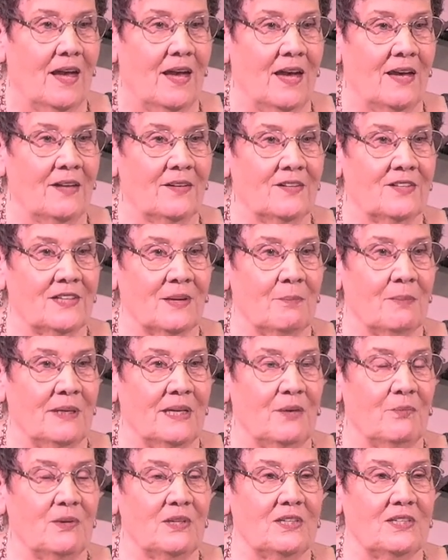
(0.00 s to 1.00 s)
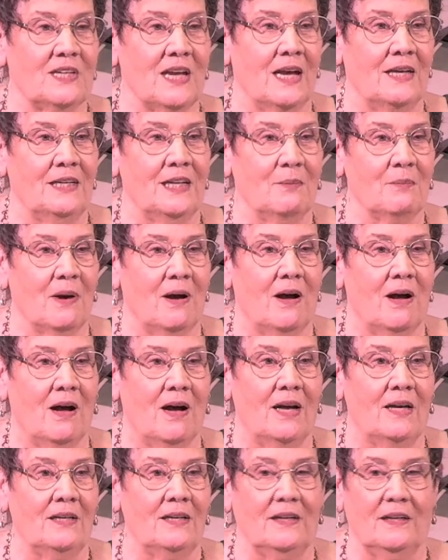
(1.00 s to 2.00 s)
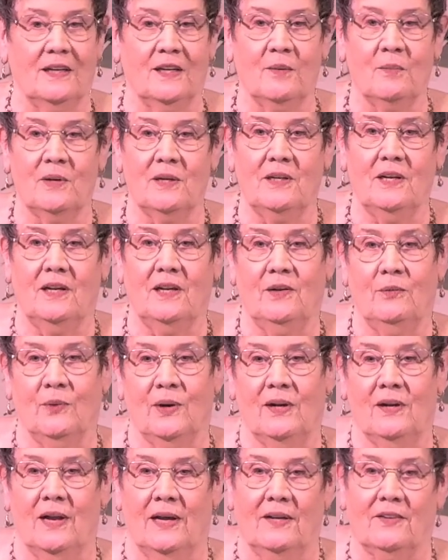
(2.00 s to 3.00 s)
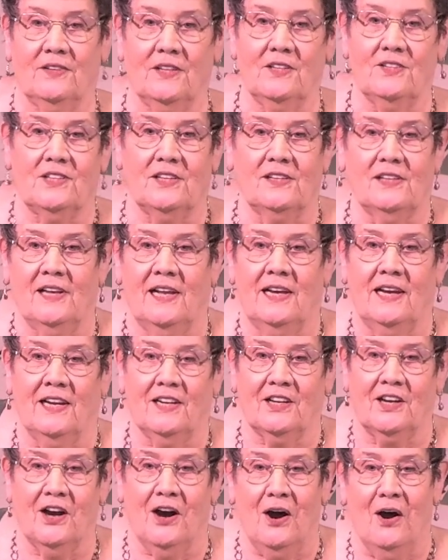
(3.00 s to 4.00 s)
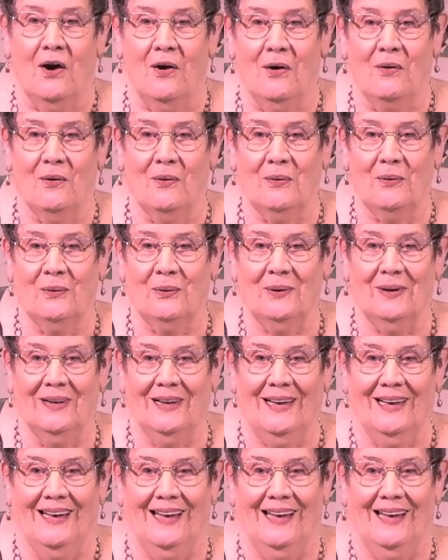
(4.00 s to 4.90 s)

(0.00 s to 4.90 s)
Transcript: and somebody was standing behind him, and he went like this and let it go.